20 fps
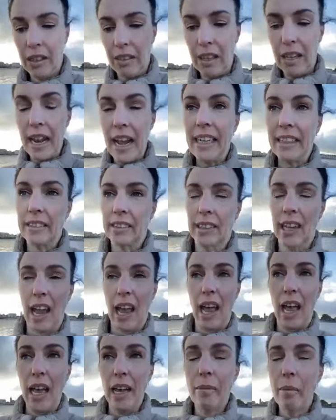And the next
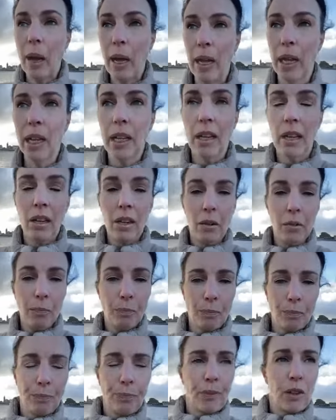time,
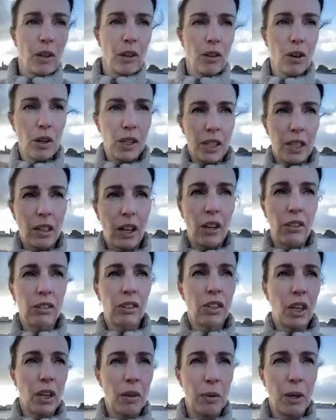going
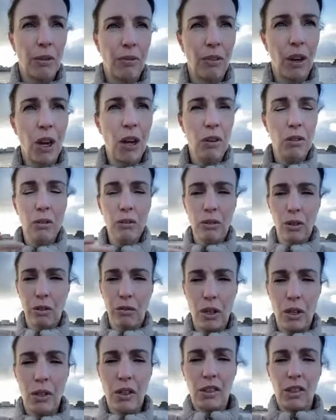along Derwent
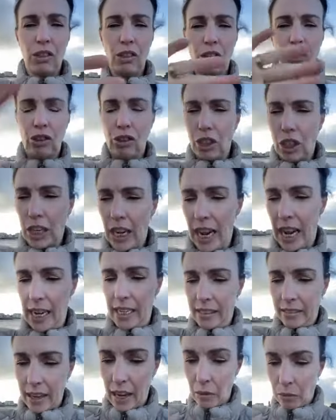Road through the
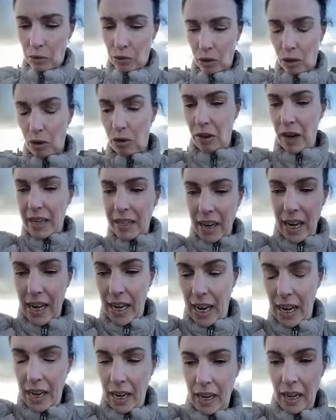chicanes, I was
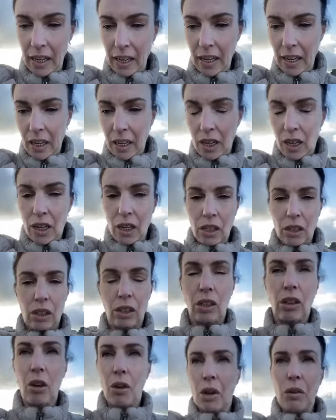already
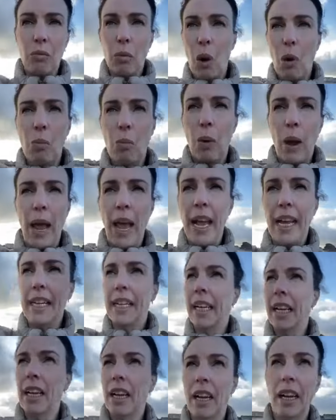going one
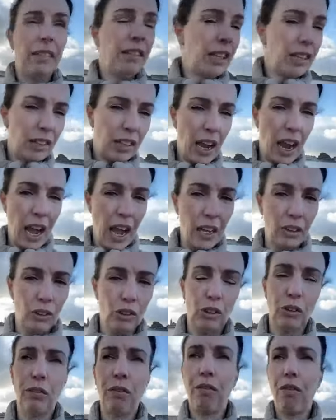way and this
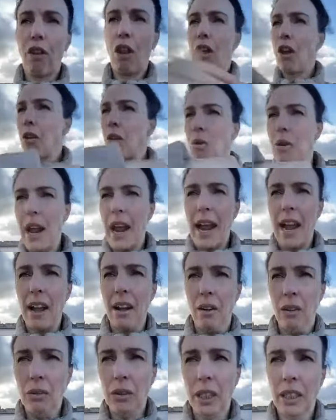car just flew
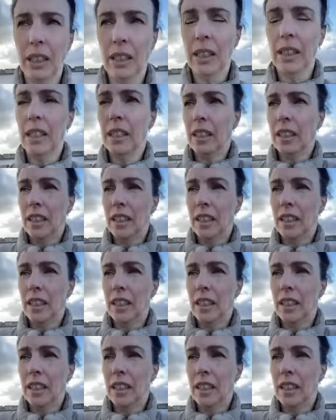down,